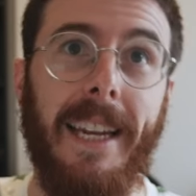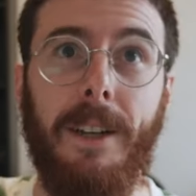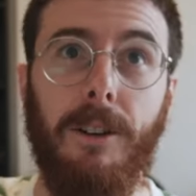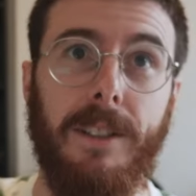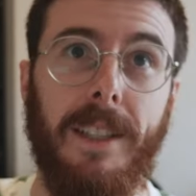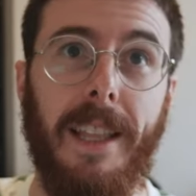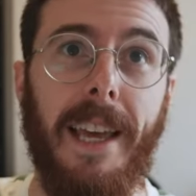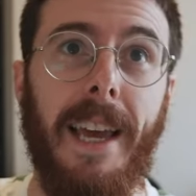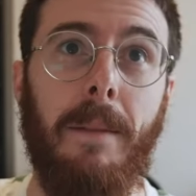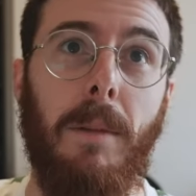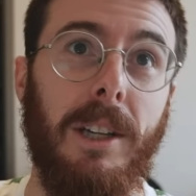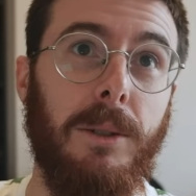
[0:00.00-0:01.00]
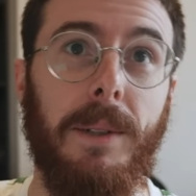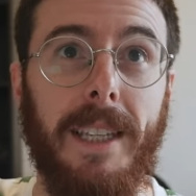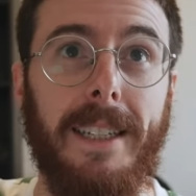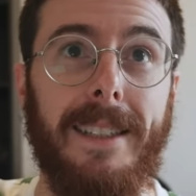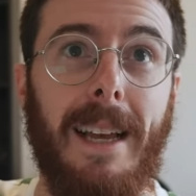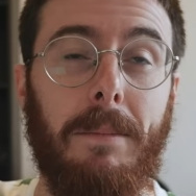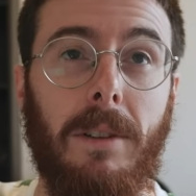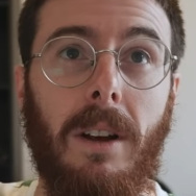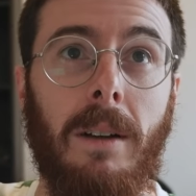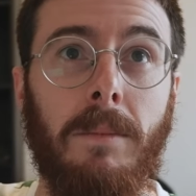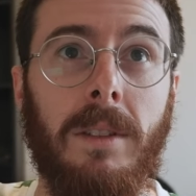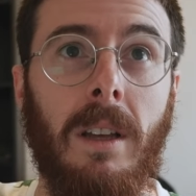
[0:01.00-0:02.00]
and he got to there by doing these lap
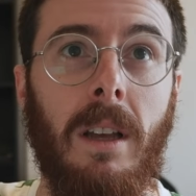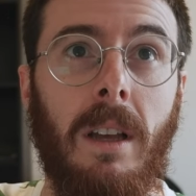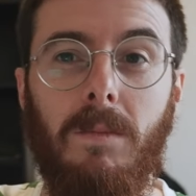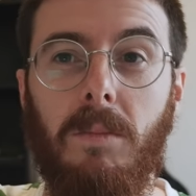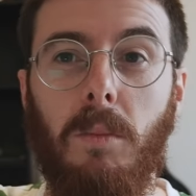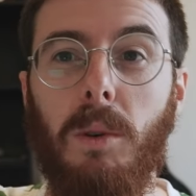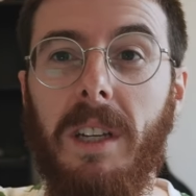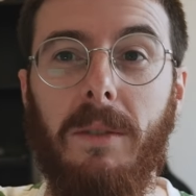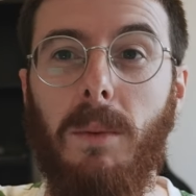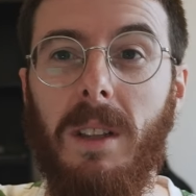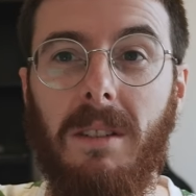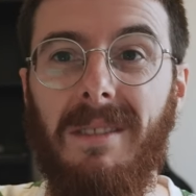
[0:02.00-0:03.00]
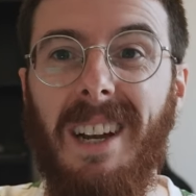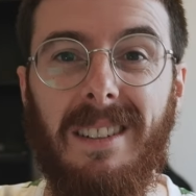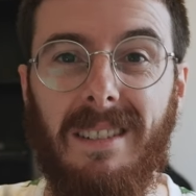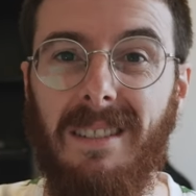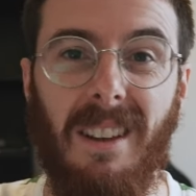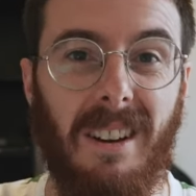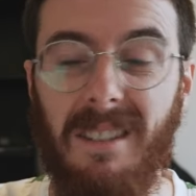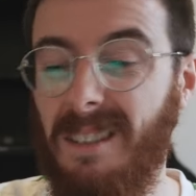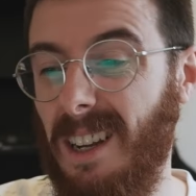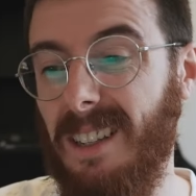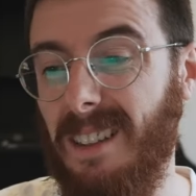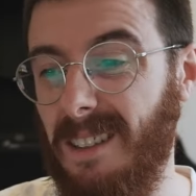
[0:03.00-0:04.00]
times. Would he have won the race? No.
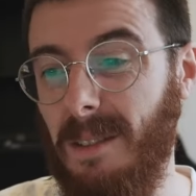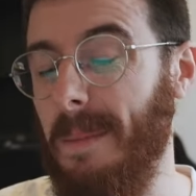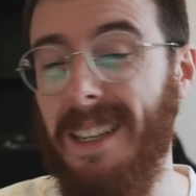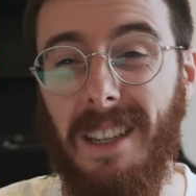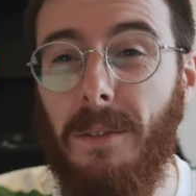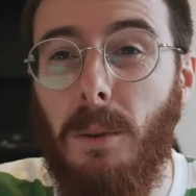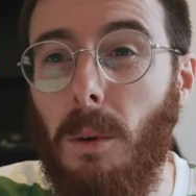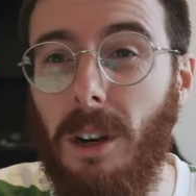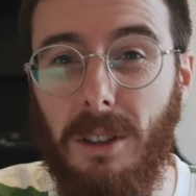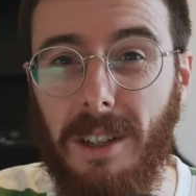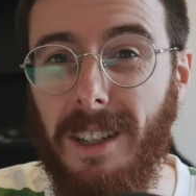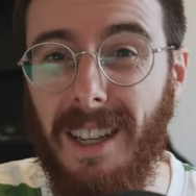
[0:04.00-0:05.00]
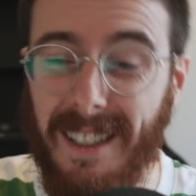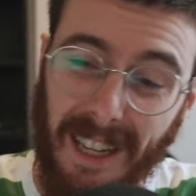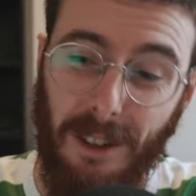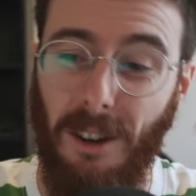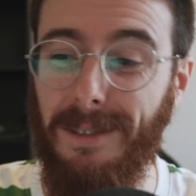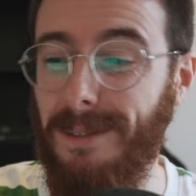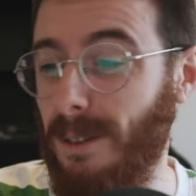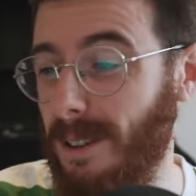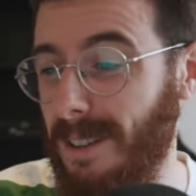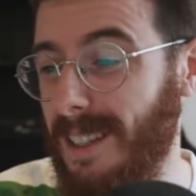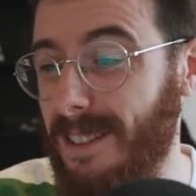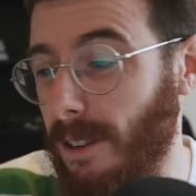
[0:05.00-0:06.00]
I mean, if you want to look at it like that, go for
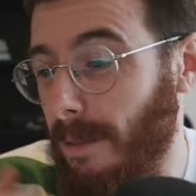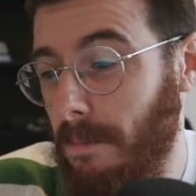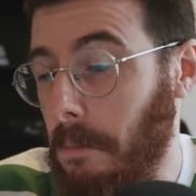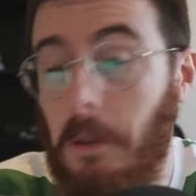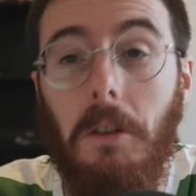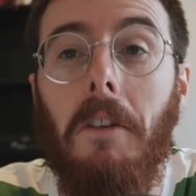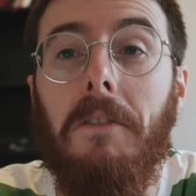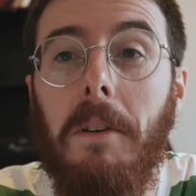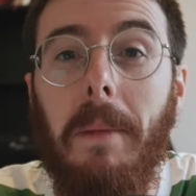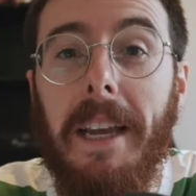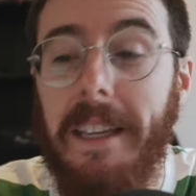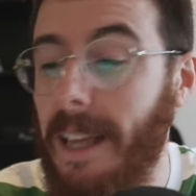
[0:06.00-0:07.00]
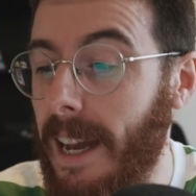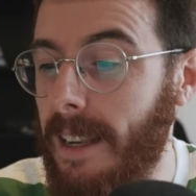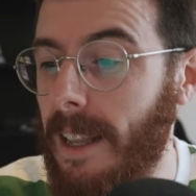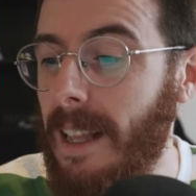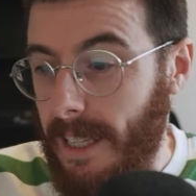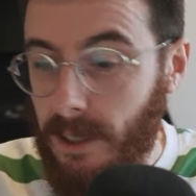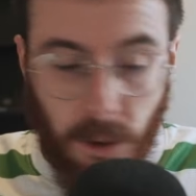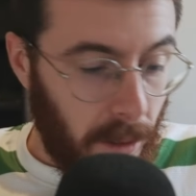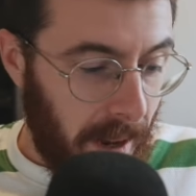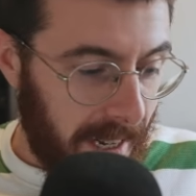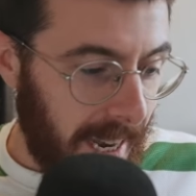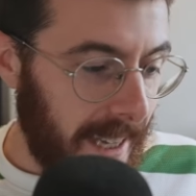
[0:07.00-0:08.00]
it. It's not for me, that. Let's talk
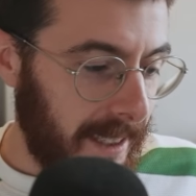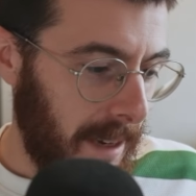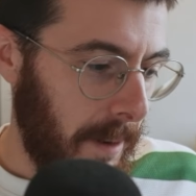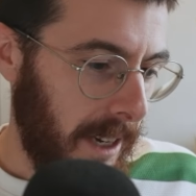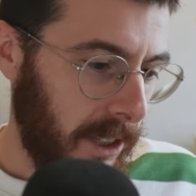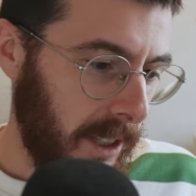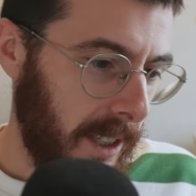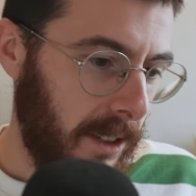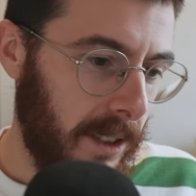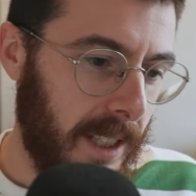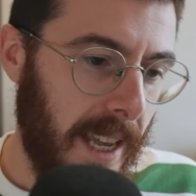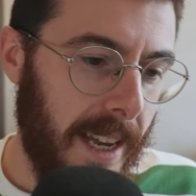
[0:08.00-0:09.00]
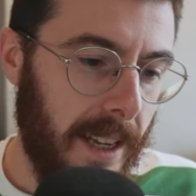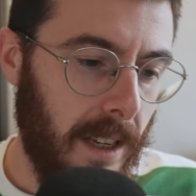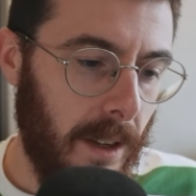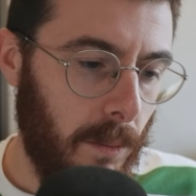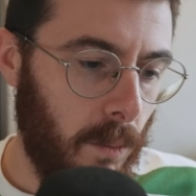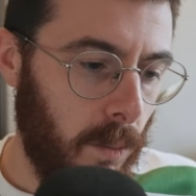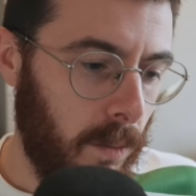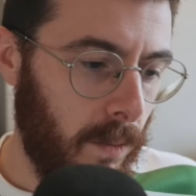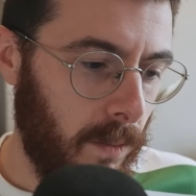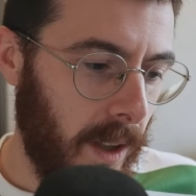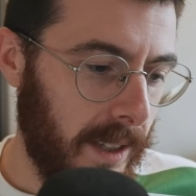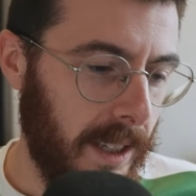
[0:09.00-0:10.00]
about KTM, actually, because they, like
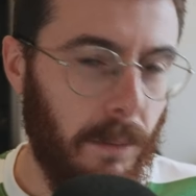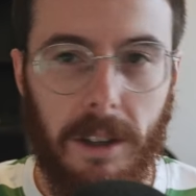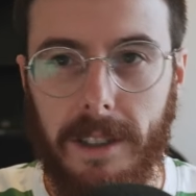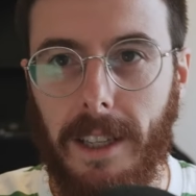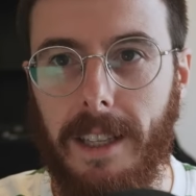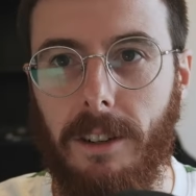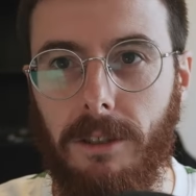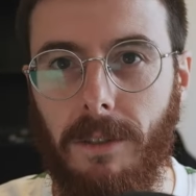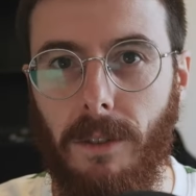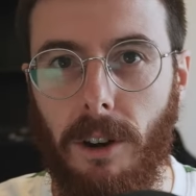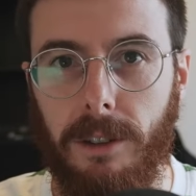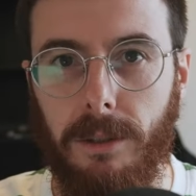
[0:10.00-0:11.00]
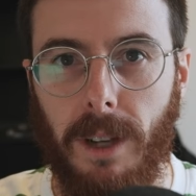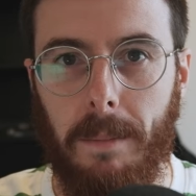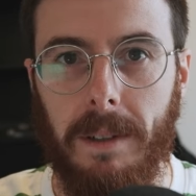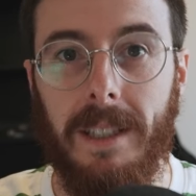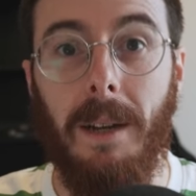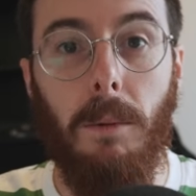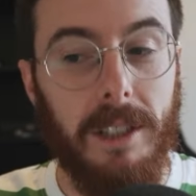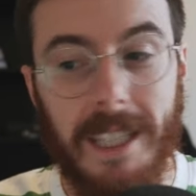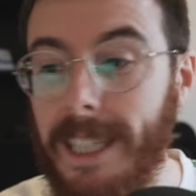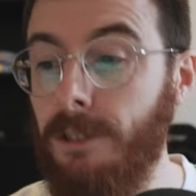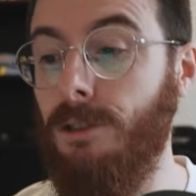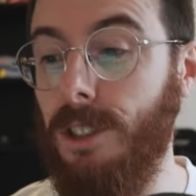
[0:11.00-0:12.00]
I said, whilst nothing controversial happened, there was
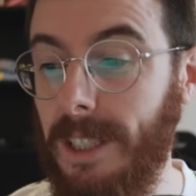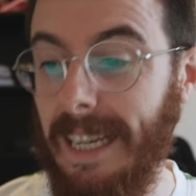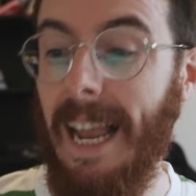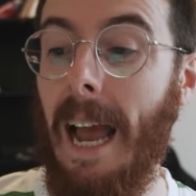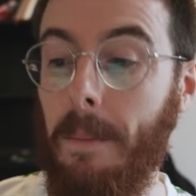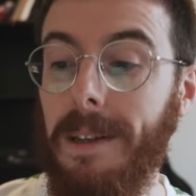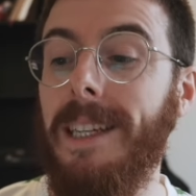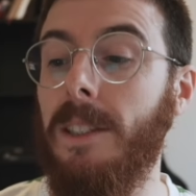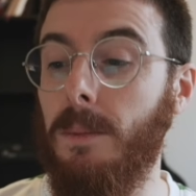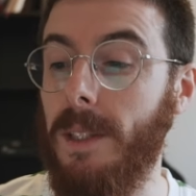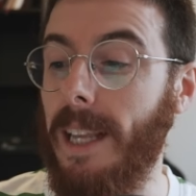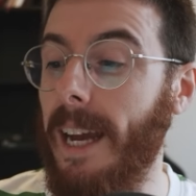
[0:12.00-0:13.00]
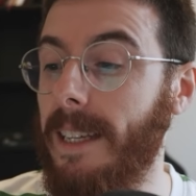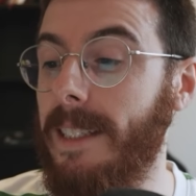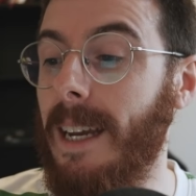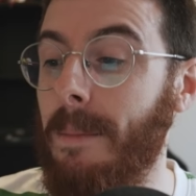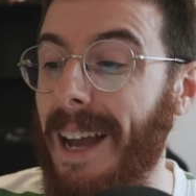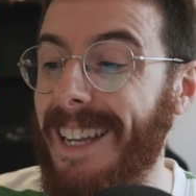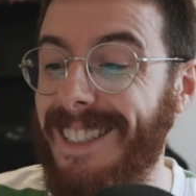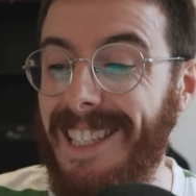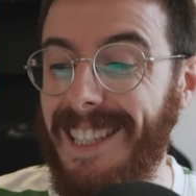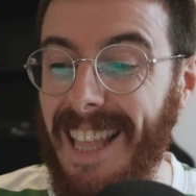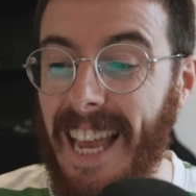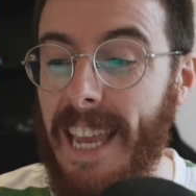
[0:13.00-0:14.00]
an interesting happenings with KTM as
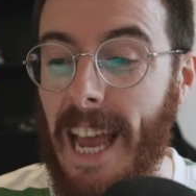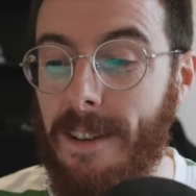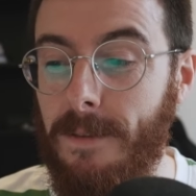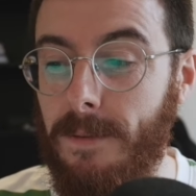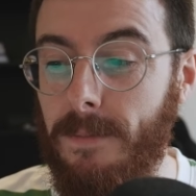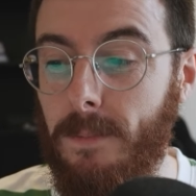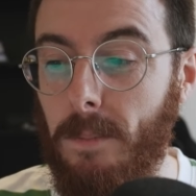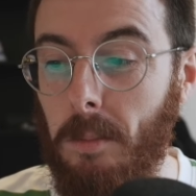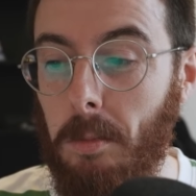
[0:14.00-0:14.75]
that they have